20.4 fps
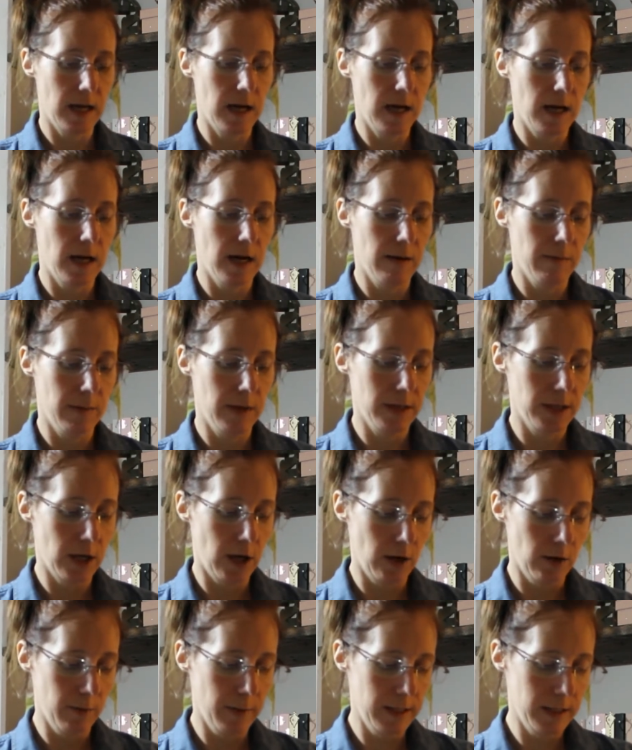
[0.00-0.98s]
a
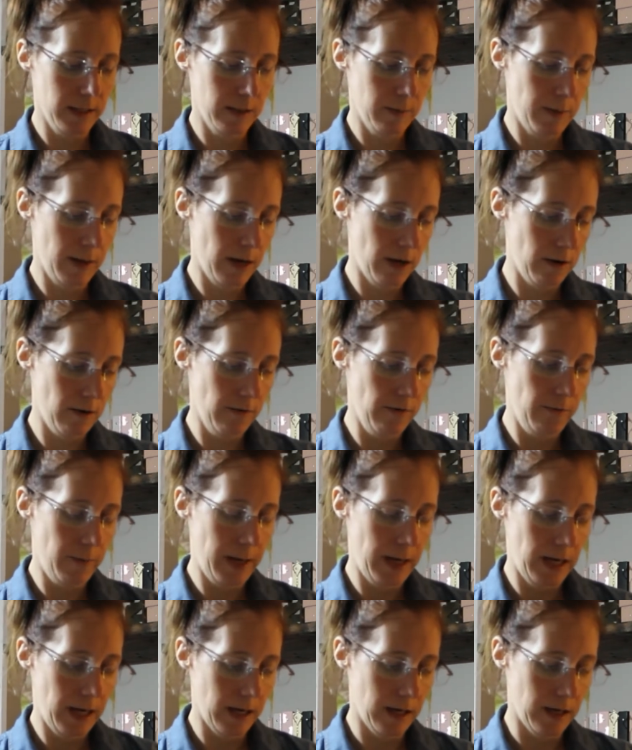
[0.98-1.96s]
Talbot's pair of
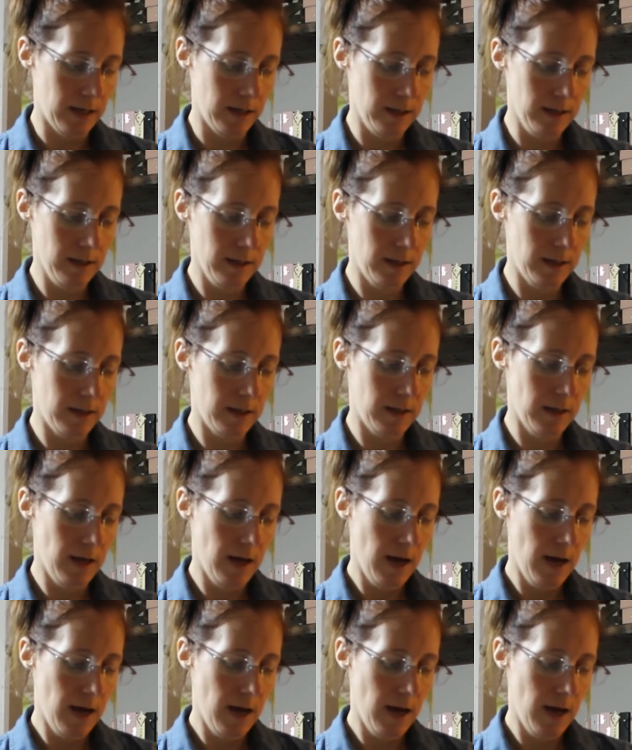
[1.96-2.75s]
pants,